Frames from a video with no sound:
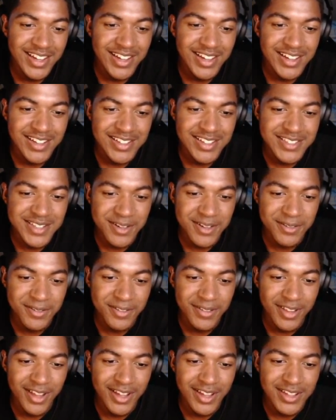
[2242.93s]
Because they're
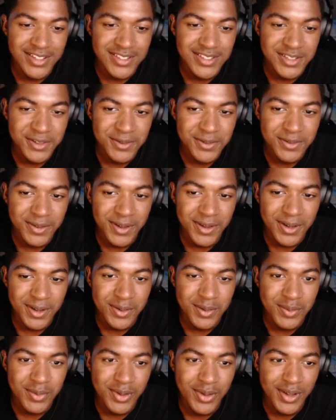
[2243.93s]
flying so far,
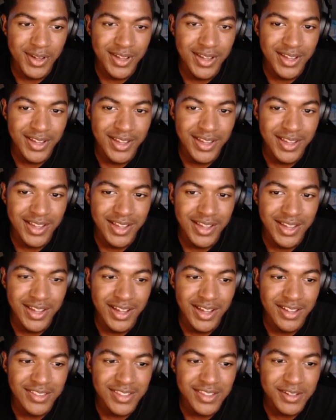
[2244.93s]
but
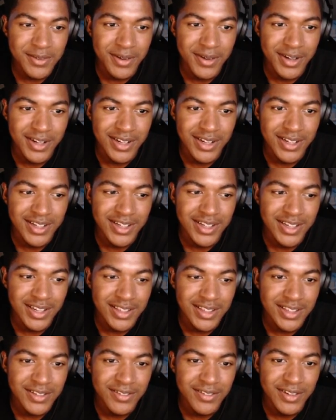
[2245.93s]
I think we're good. I
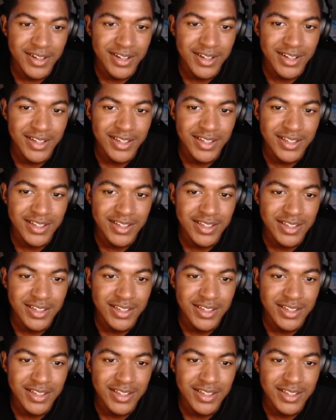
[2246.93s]
think we're good.